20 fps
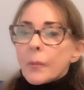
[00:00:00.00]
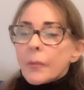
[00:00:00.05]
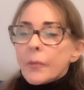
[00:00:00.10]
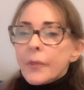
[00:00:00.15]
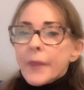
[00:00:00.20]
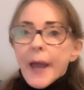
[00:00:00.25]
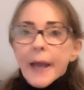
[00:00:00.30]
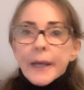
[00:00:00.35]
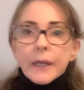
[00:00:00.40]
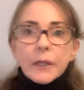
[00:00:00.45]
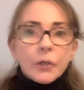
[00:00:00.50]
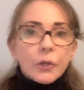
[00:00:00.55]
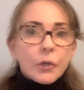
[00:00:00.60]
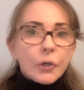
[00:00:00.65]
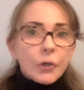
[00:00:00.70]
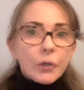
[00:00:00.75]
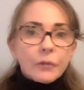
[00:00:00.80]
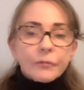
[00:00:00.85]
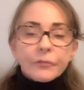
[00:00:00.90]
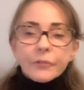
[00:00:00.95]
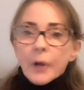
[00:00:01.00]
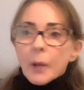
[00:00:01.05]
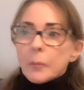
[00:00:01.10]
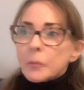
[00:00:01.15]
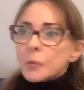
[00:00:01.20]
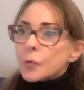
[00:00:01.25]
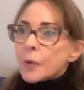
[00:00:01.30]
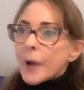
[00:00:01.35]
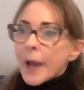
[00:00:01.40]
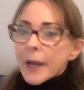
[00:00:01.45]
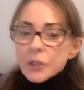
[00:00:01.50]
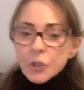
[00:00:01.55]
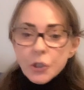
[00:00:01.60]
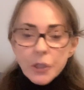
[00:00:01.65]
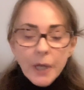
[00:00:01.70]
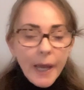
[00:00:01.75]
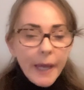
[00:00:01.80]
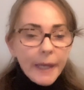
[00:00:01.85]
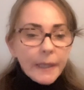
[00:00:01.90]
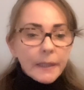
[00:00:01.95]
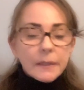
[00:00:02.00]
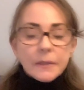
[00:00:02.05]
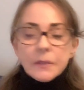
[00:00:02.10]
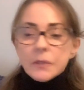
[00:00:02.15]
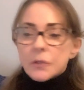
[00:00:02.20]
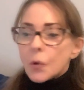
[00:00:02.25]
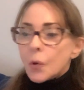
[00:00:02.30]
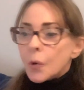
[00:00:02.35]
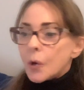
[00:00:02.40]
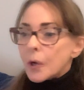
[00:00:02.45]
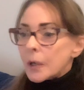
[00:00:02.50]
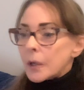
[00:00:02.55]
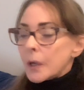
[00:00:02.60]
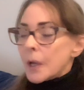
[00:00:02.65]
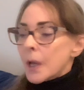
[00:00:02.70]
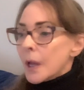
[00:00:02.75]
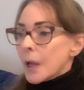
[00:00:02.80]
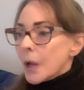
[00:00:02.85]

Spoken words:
that can occur from crash diets or